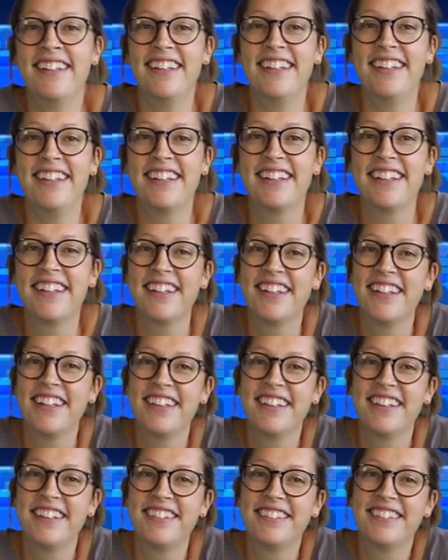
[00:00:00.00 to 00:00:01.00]

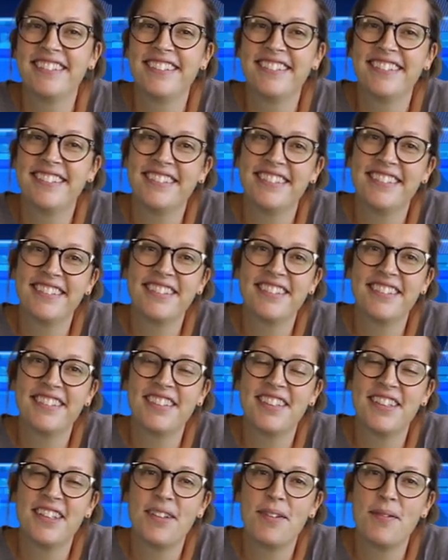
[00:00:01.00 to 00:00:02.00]

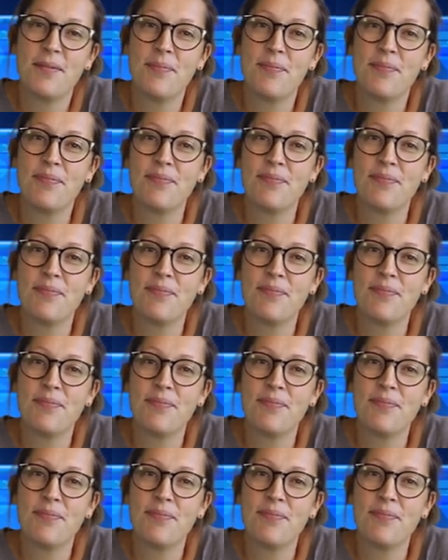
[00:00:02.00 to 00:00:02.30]
(not speaking)